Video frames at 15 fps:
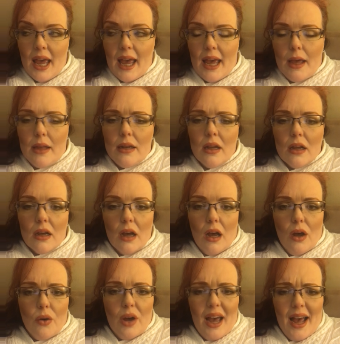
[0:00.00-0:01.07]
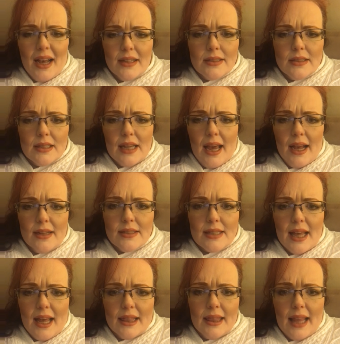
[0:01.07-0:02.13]
And oh, how's
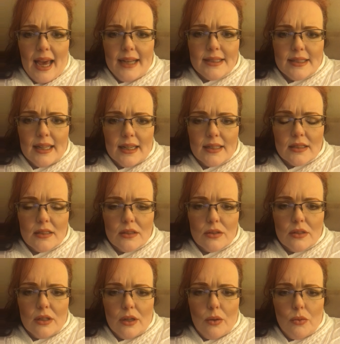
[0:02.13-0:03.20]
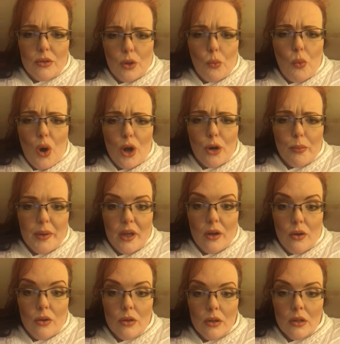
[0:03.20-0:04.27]
that Lasix, the water
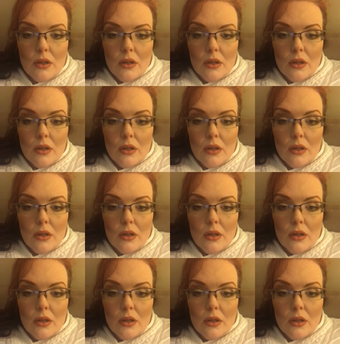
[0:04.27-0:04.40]
pill,